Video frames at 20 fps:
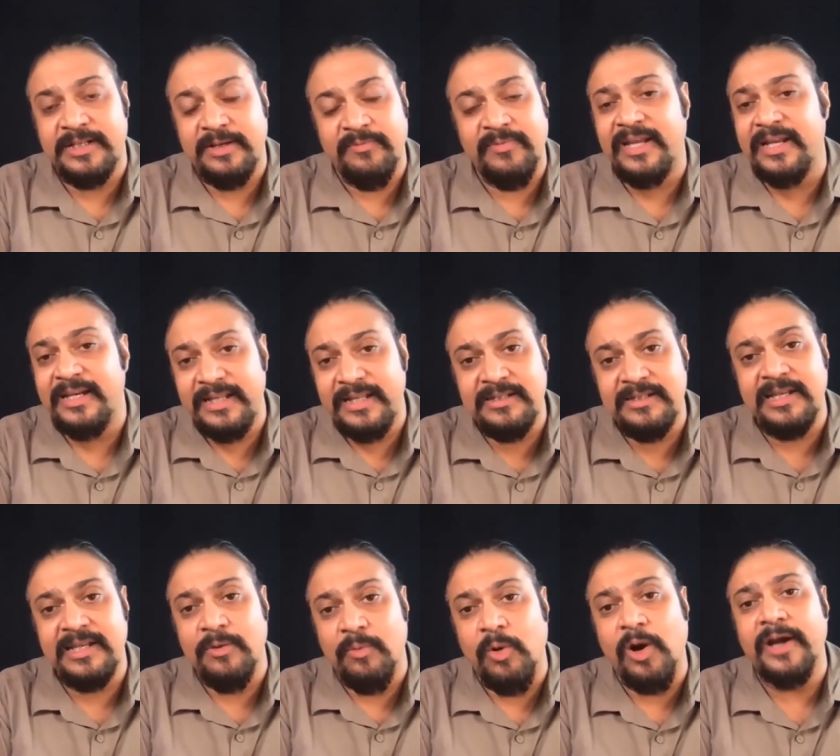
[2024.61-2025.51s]
and we can
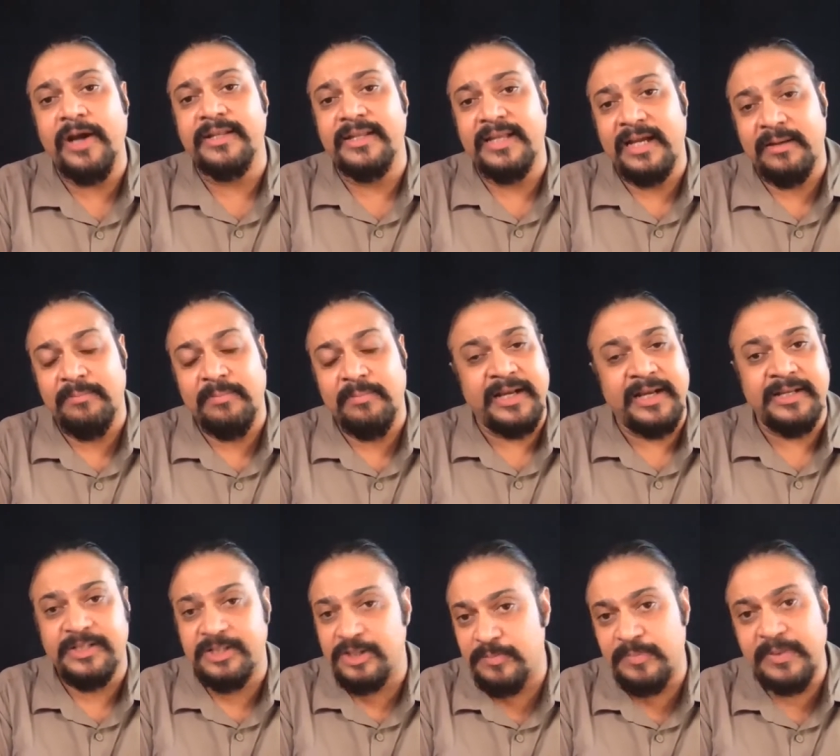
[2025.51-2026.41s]
easily avoid that by
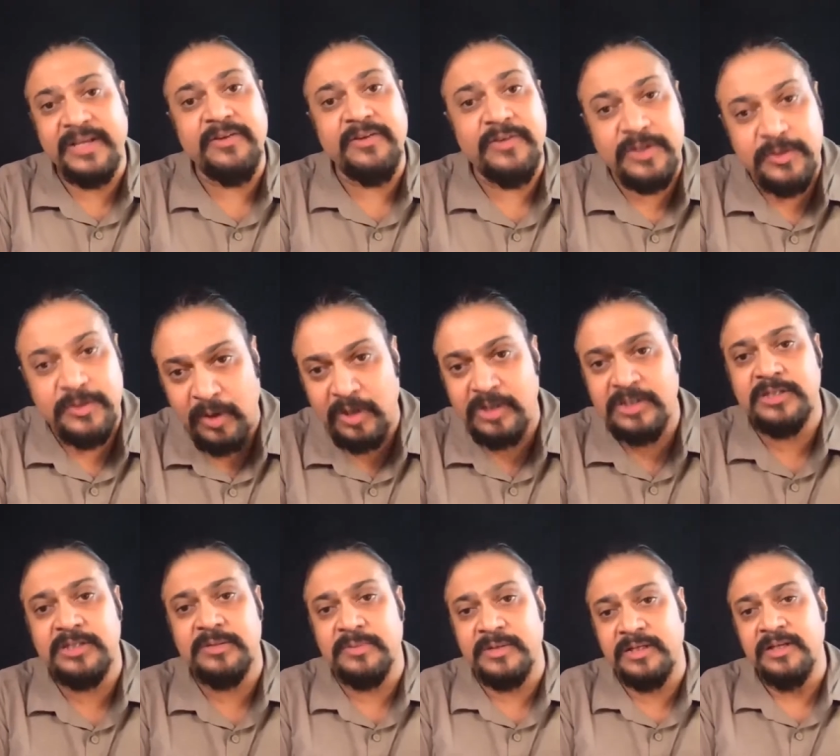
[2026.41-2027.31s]
just being
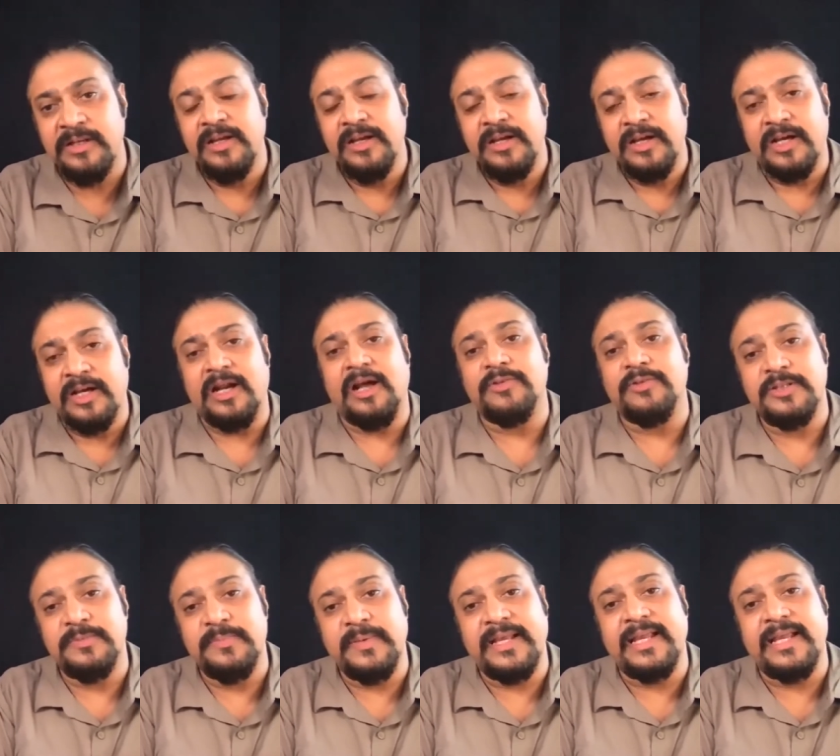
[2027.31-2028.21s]
responsible around
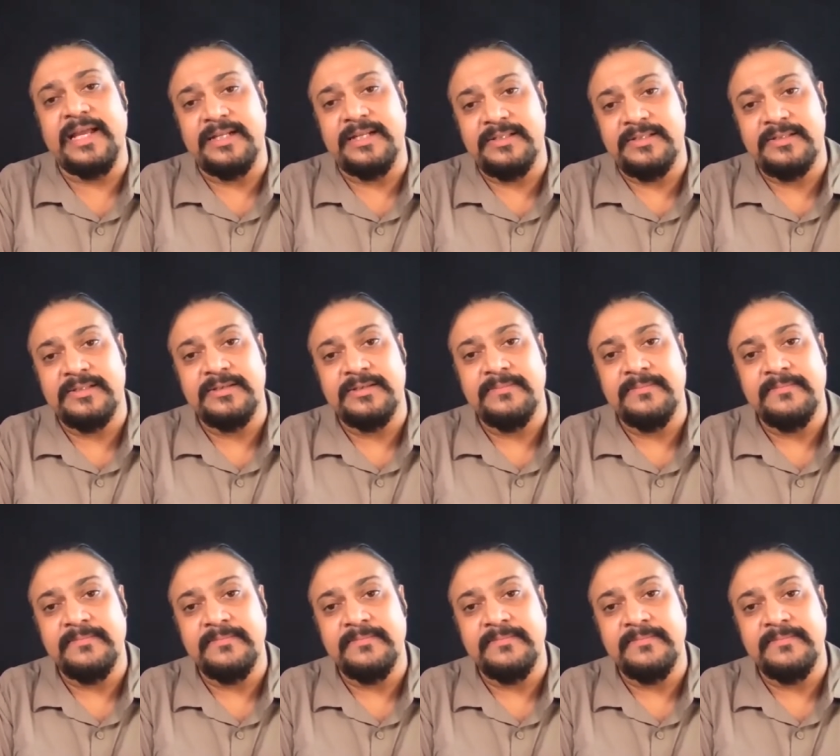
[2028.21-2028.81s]
these big cats.